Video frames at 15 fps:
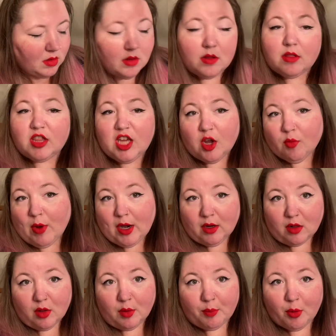
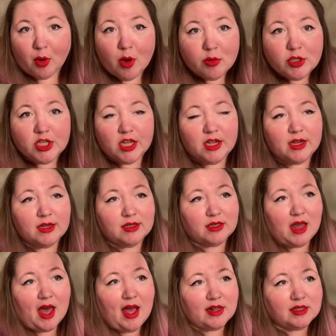theoretical approaches
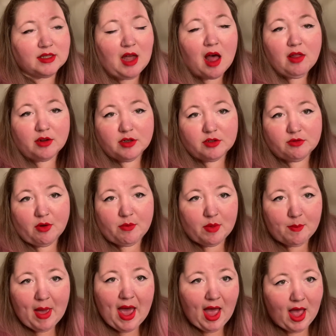that scholars from the
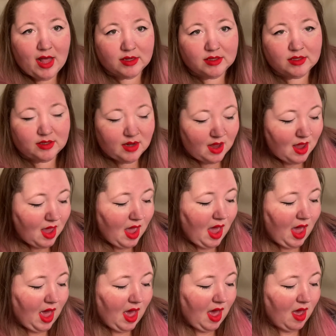past
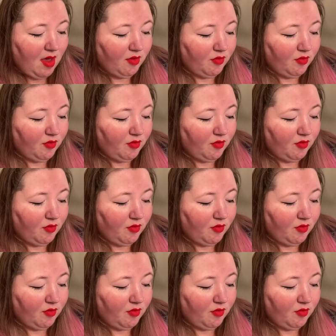have